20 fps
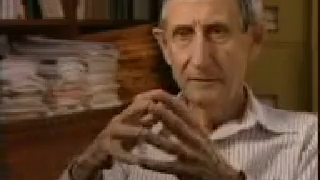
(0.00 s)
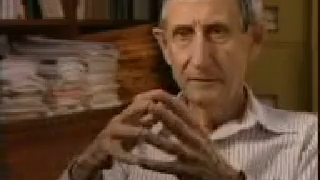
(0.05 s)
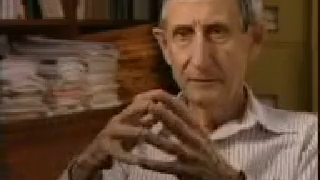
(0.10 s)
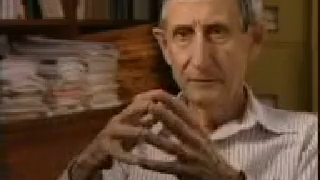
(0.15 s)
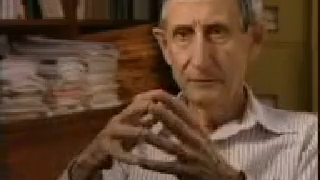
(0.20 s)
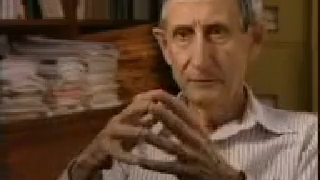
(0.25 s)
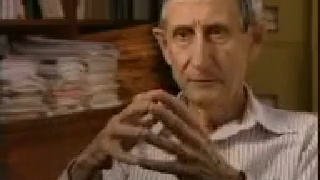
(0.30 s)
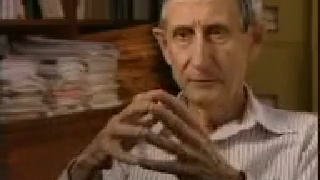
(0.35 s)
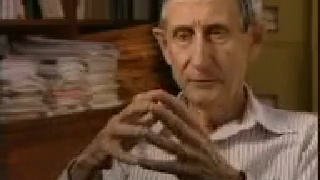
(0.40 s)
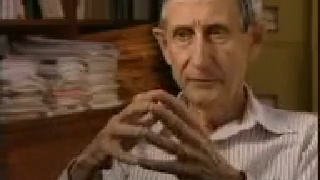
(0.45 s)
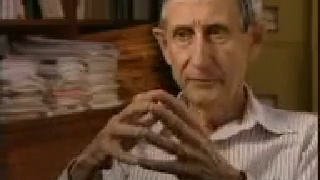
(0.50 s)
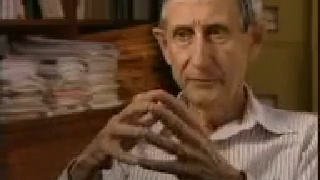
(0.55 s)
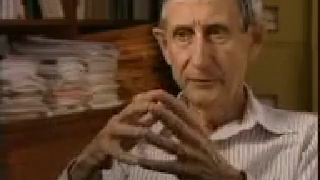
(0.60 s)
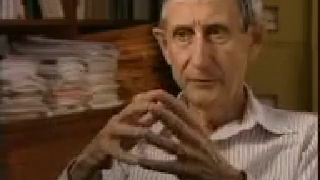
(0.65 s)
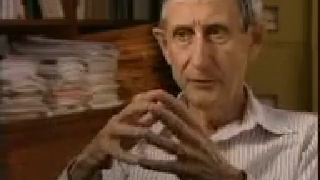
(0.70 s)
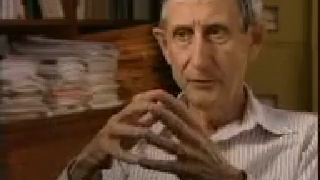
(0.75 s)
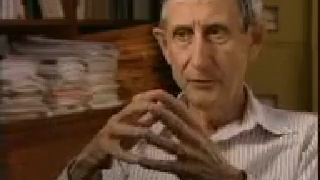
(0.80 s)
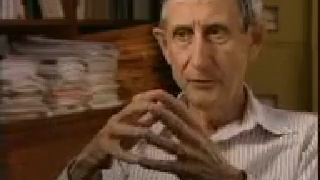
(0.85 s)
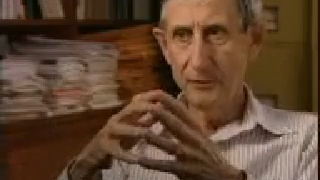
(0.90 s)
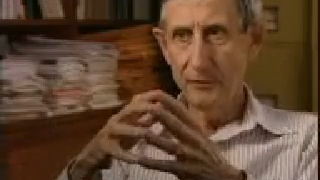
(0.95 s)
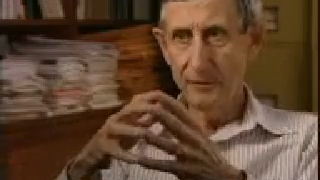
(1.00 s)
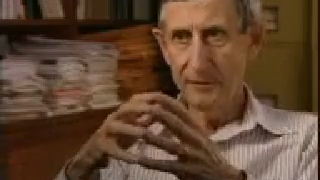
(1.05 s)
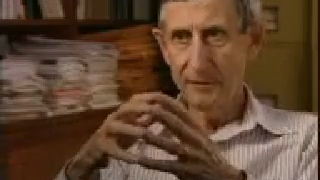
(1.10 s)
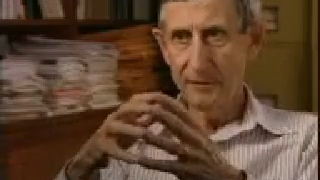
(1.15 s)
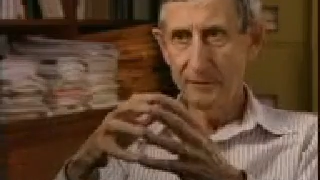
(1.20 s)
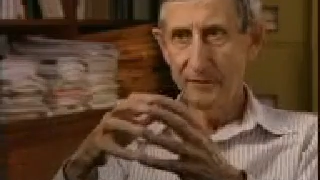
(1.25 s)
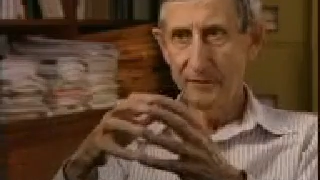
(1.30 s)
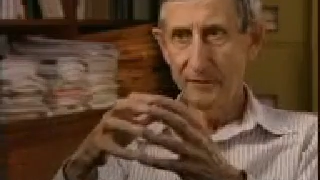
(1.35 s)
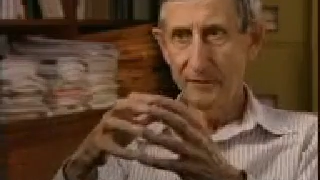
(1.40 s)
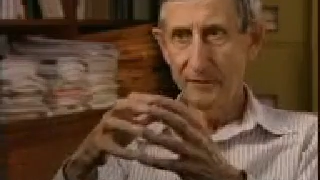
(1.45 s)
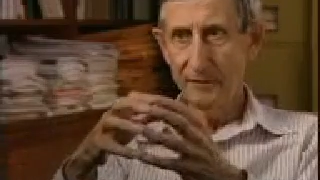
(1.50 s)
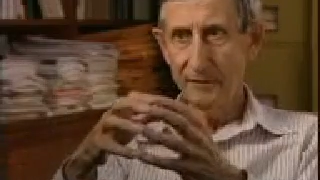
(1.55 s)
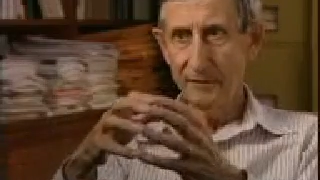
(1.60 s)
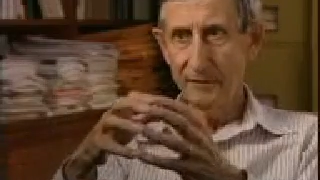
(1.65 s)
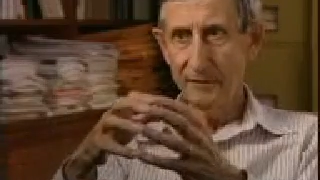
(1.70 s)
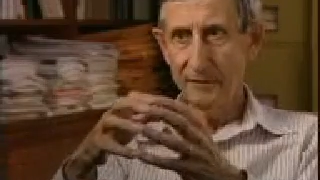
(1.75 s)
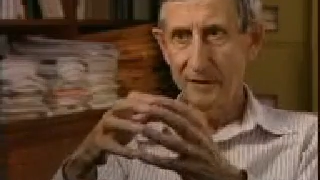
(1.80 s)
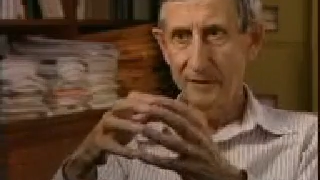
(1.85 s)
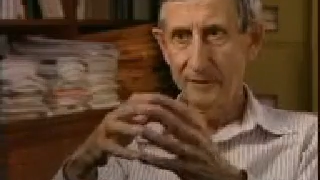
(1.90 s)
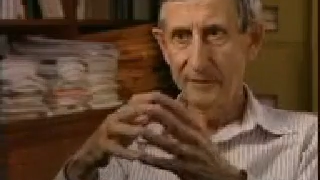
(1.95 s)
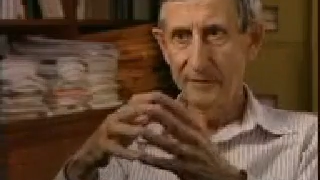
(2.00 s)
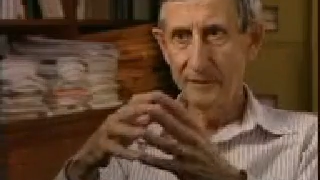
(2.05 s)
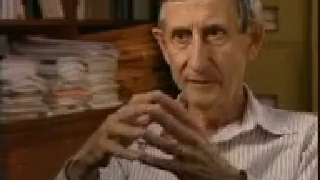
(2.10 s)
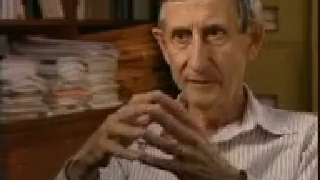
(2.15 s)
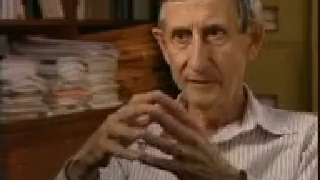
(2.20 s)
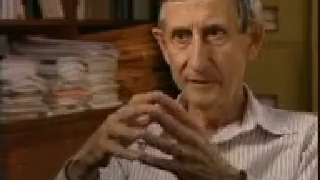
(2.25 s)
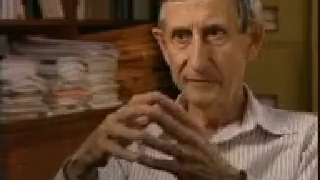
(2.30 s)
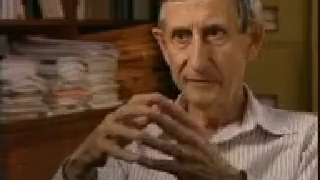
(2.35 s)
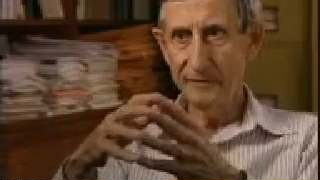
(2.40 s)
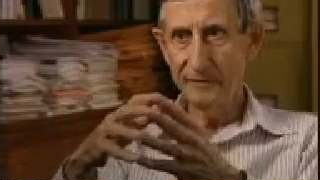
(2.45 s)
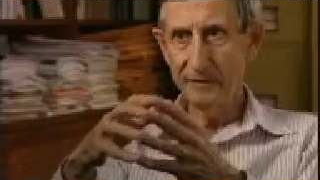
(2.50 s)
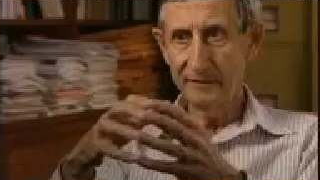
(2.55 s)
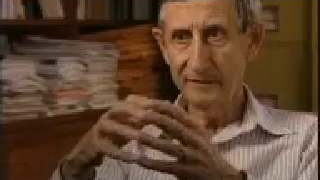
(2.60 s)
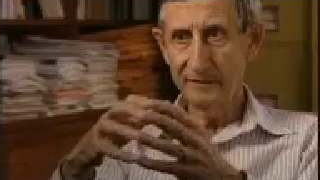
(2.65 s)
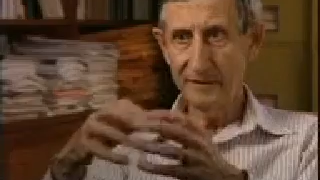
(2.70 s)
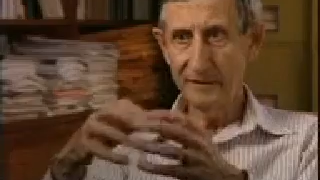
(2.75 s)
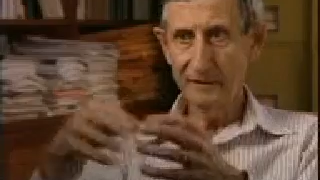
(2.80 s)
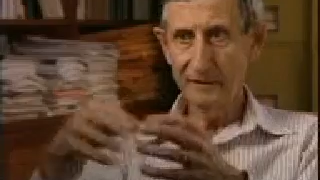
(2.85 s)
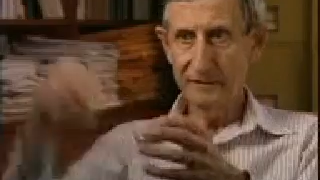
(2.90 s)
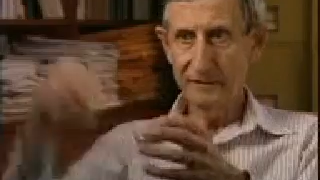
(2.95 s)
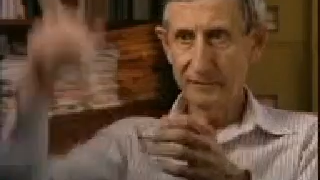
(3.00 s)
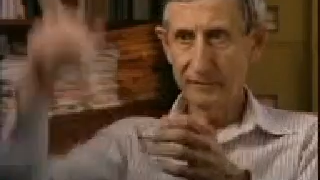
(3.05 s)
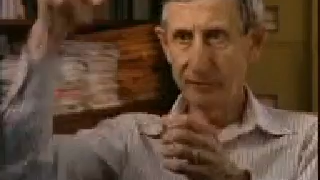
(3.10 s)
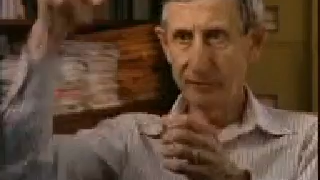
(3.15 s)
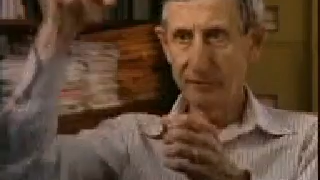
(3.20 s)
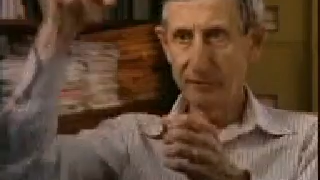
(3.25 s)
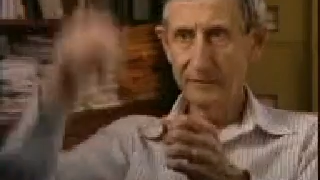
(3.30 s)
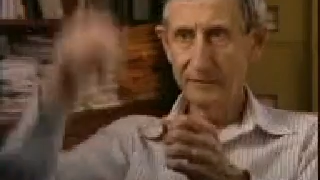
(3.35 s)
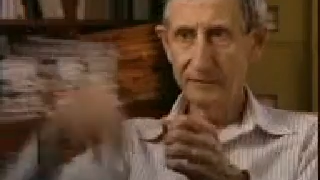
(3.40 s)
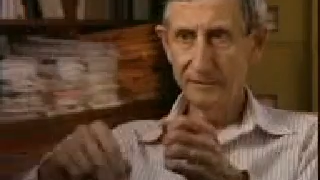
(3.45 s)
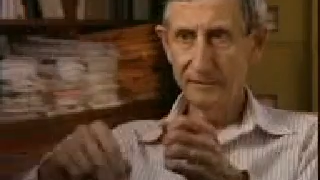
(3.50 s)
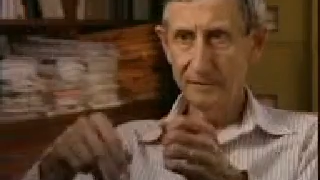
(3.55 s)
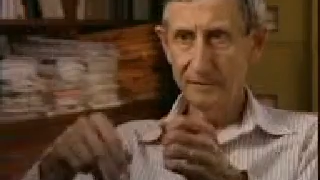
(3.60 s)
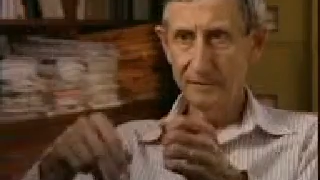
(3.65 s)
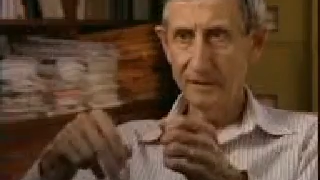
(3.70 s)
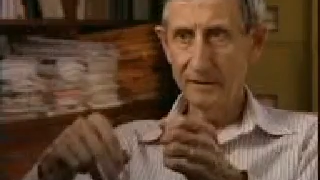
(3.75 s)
So one will know whether the carbon dioxide is actually going into the